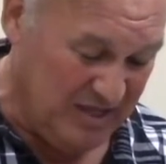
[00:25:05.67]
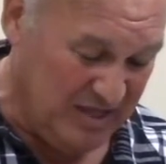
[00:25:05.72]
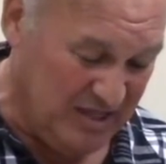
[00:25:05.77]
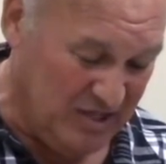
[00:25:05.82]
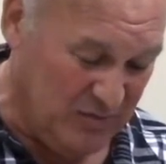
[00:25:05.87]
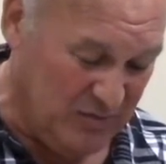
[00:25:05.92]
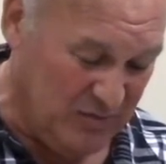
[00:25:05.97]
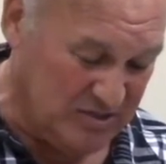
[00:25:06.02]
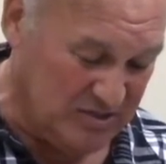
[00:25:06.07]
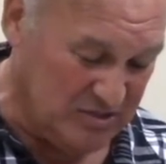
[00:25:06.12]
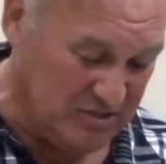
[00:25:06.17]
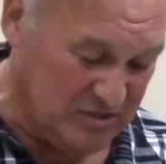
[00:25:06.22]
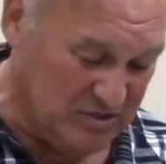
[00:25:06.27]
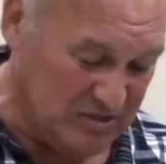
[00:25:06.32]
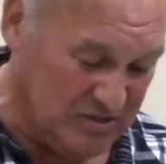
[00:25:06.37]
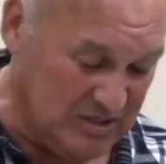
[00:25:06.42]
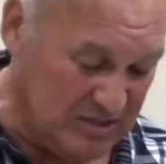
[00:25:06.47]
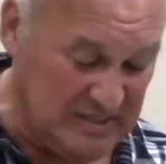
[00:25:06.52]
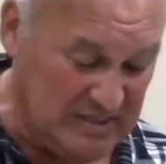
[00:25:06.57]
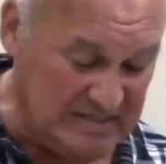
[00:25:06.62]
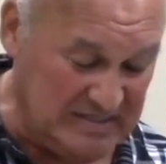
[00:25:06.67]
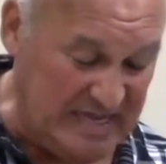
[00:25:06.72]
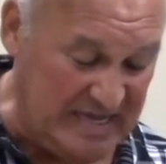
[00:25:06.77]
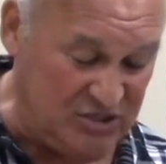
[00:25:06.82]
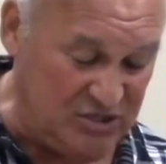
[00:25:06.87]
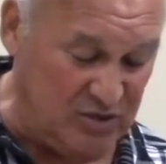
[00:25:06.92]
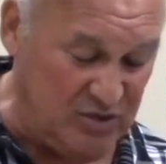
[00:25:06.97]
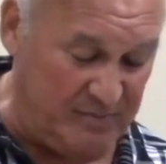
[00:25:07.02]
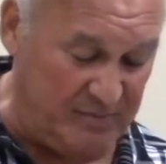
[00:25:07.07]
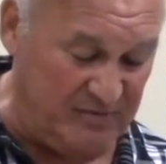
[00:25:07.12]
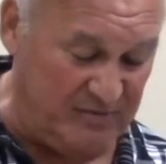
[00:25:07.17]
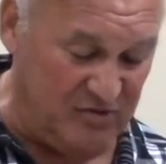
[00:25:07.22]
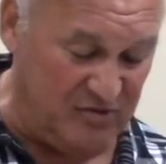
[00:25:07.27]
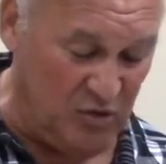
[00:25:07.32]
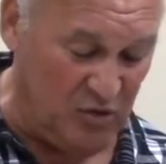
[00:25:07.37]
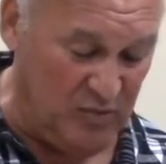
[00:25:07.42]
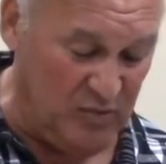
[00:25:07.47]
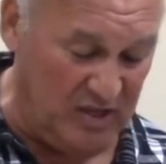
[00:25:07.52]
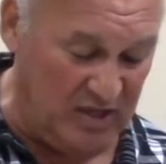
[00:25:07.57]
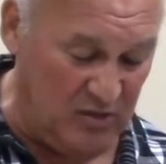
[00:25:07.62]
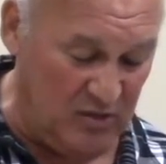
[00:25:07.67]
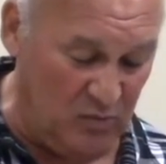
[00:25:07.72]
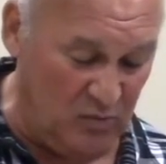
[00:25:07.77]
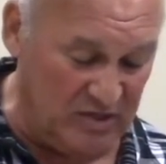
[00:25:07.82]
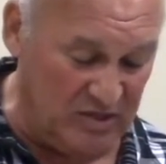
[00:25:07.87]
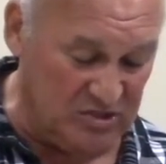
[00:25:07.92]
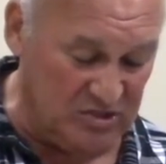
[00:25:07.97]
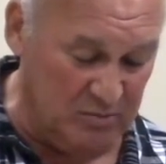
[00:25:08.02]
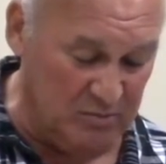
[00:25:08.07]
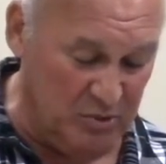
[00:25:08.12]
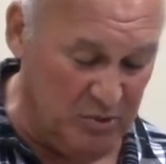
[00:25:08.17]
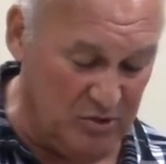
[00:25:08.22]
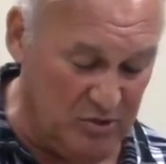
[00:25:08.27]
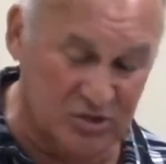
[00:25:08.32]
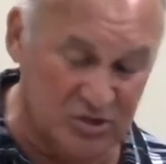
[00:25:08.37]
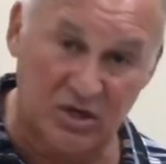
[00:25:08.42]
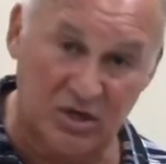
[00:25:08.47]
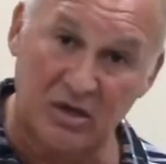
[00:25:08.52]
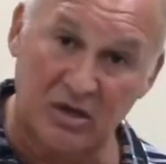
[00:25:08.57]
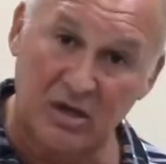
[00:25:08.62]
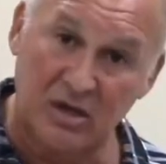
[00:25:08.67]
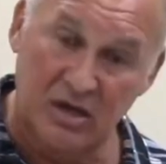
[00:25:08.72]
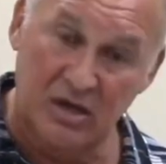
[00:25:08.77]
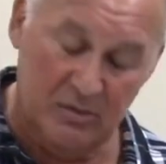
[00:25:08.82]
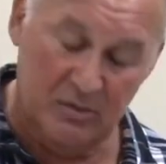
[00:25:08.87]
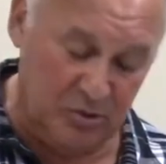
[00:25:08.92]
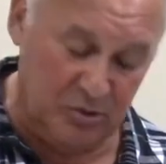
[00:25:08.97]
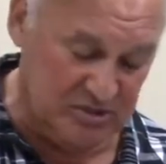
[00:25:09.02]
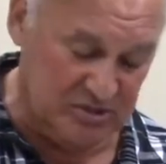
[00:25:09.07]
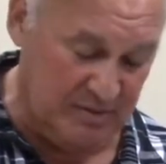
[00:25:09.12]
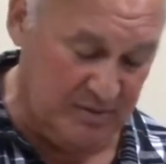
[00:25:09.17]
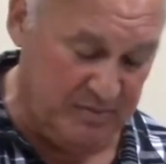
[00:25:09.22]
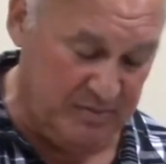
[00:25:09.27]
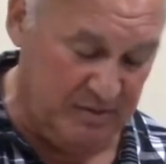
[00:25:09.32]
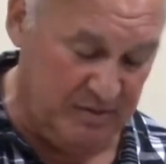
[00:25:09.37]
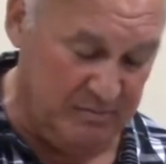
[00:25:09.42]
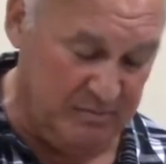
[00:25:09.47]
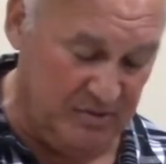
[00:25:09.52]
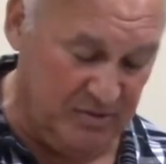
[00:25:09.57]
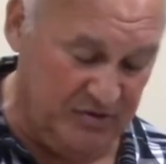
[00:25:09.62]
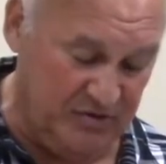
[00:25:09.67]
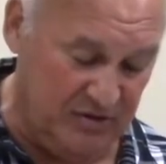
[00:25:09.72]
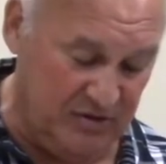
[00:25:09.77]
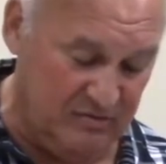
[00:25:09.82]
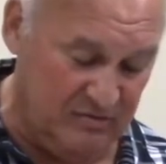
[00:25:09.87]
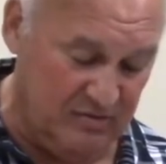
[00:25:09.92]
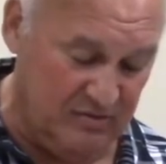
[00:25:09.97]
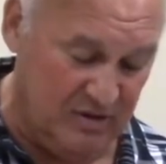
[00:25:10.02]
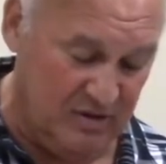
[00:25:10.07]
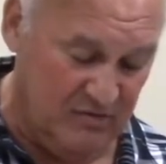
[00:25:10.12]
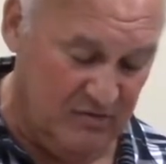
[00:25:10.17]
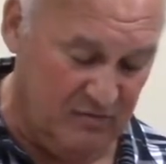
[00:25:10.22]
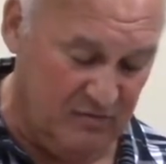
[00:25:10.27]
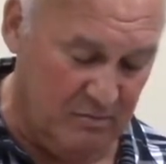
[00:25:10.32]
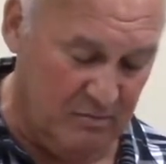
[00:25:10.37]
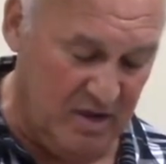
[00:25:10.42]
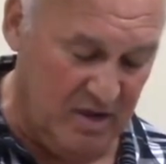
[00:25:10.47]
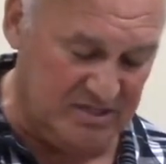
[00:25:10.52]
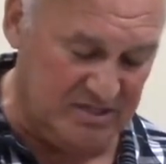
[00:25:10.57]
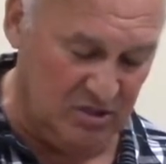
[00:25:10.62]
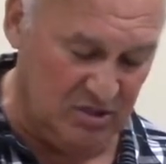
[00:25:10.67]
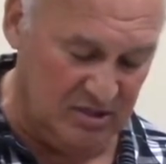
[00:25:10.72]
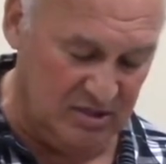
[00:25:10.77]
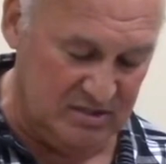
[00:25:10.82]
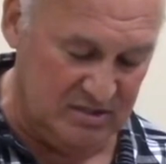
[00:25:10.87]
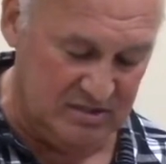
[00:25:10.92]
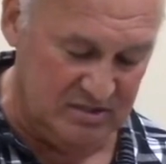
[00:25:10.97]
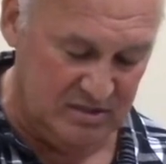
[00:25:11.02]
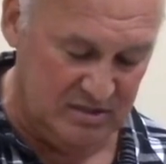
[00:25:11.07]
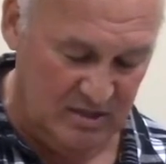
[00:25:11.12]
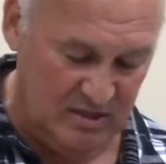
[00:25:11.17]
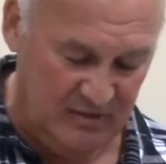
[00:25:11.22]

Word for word: in the western in the satrap of Caria in western Persia, Persian Empire, built it for Mausolus